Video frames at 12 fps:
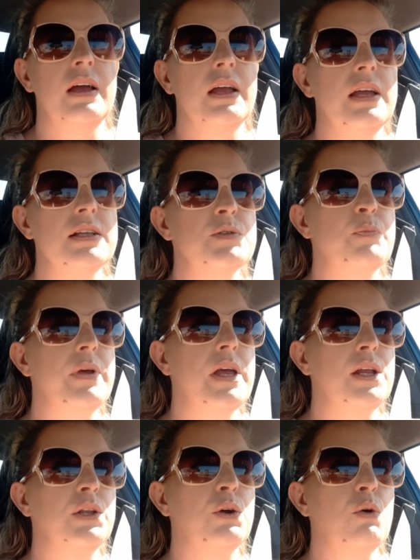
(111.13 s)
it's
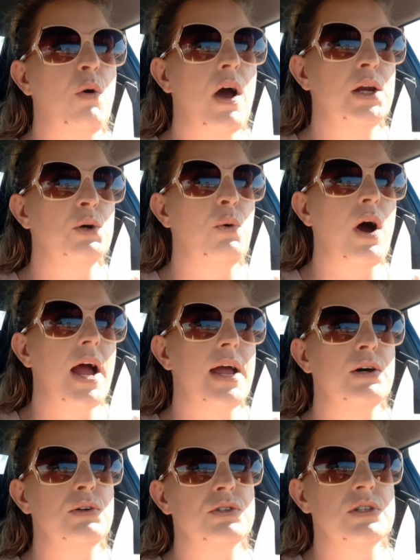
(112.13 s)
been quite a
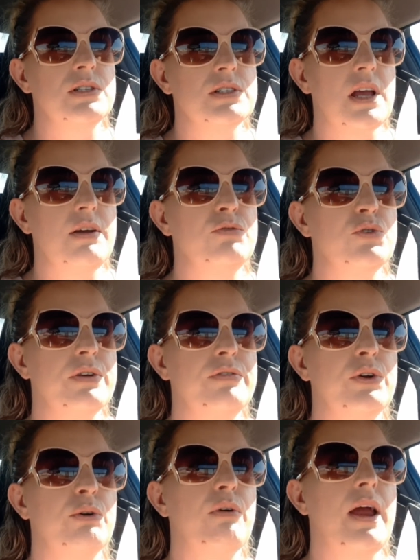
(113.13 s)
while since I've
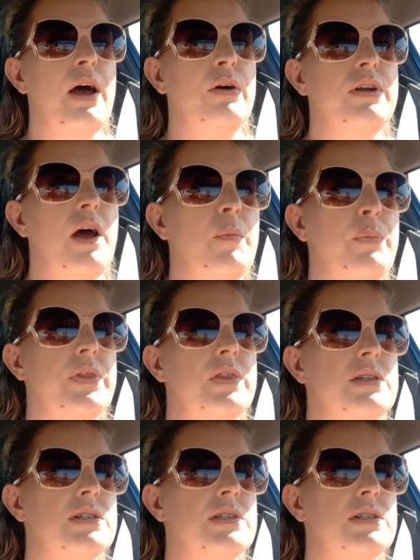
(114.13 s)
driven around up in the